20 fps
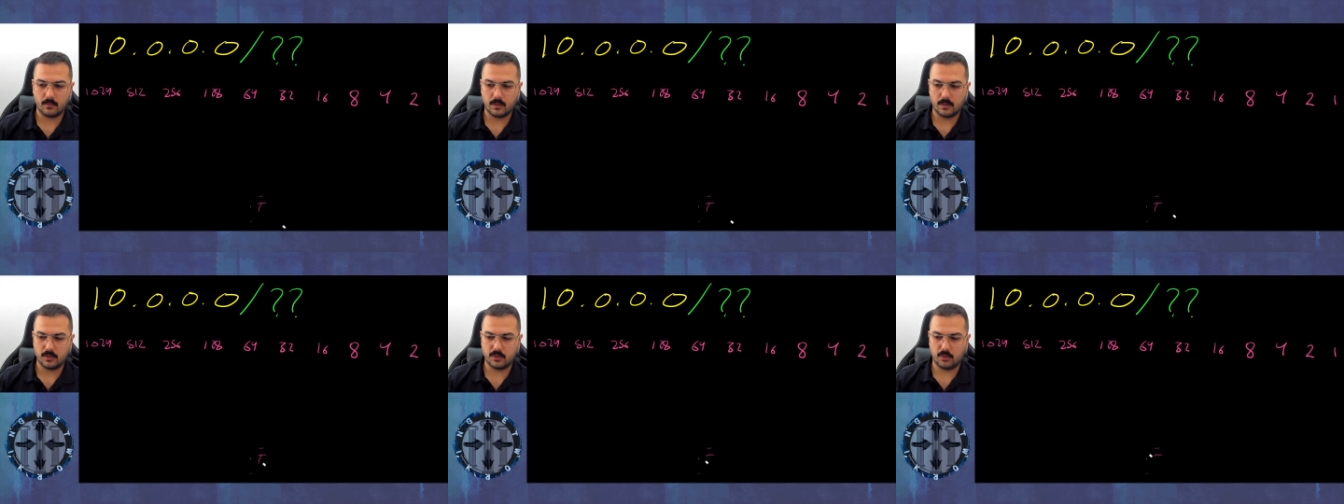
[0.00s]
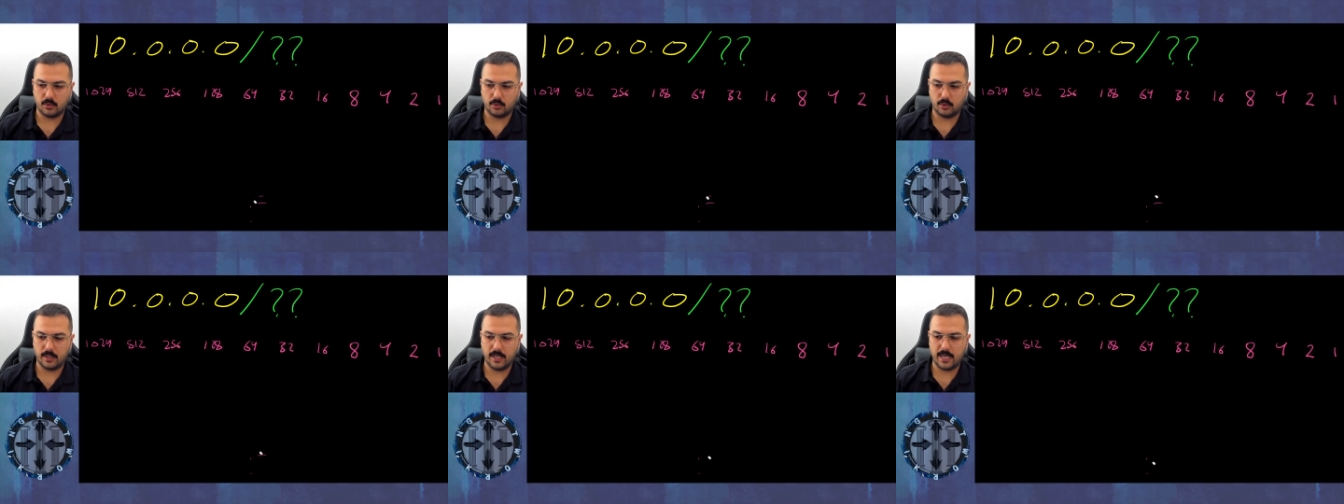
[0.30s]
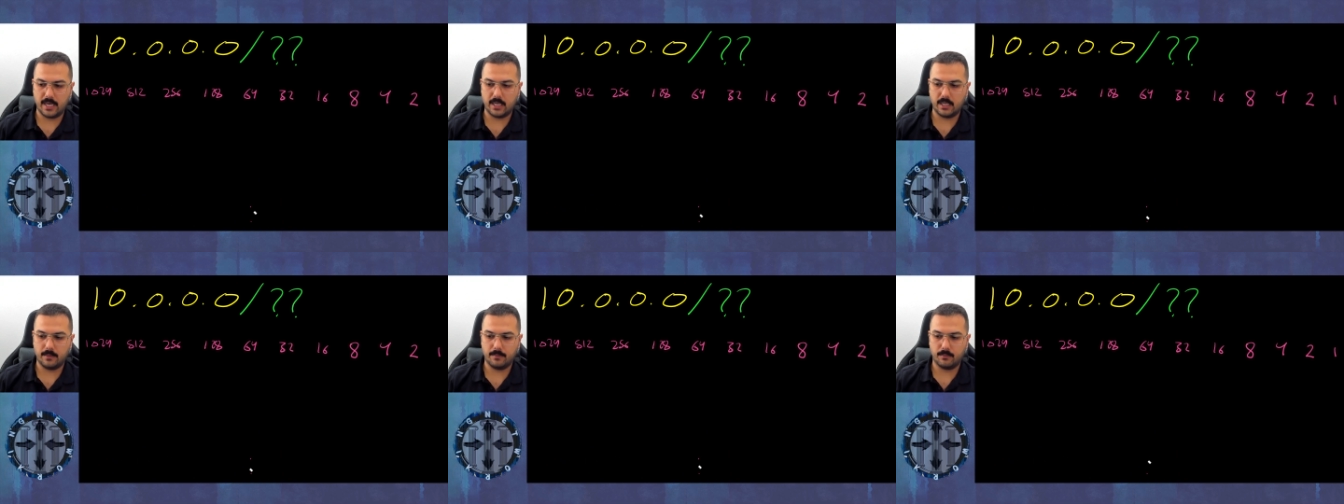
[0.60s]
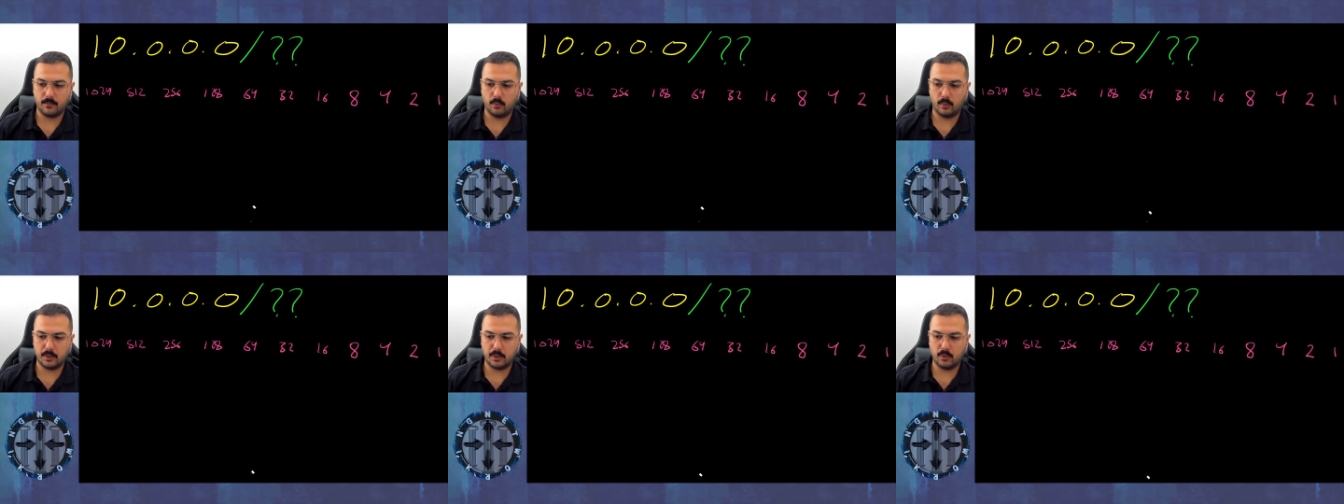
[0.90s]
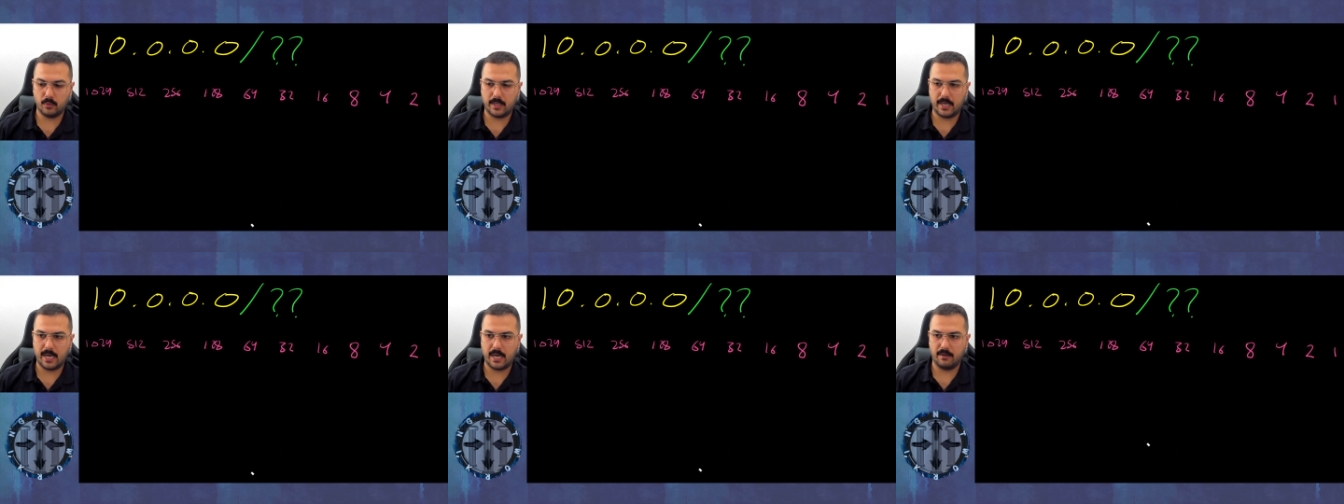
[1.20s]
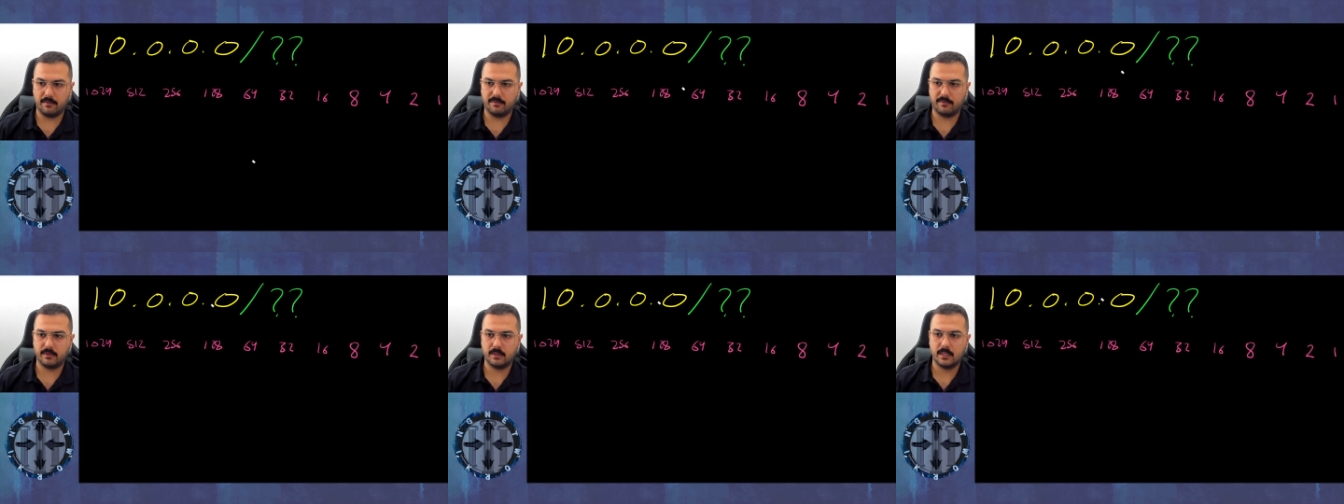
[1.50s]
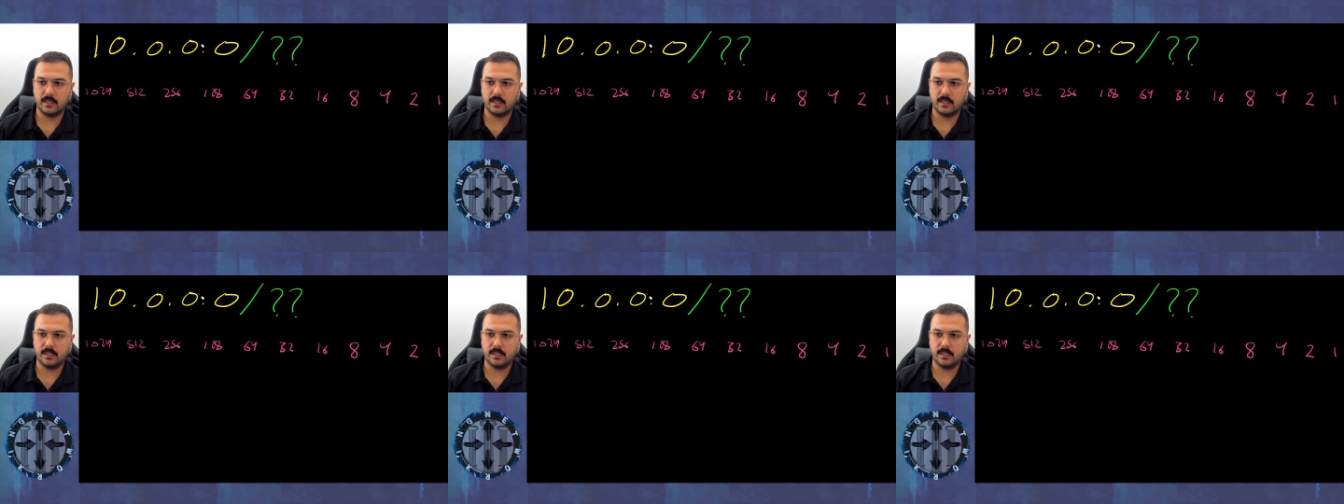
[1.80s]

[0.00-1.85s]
So today, what do we have?